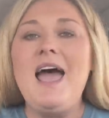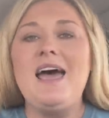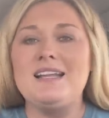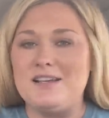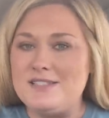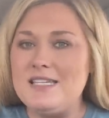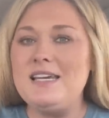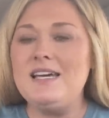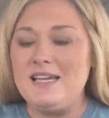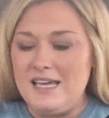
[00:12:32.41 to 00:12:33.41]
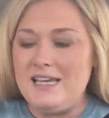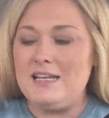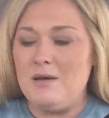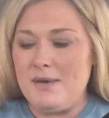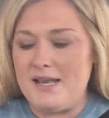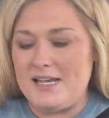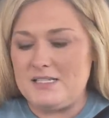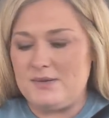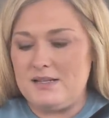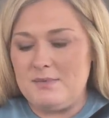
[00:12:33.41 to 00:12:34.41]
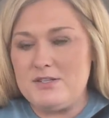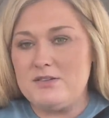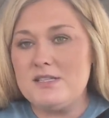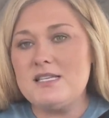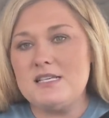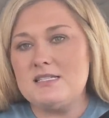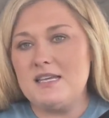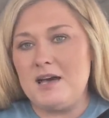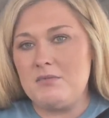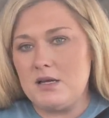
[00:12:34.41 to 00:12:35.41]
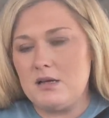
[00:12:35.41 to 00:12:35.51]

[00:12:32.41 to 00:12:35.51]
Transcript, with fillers: and I'll see ya in my next one. Let me turn this A C up.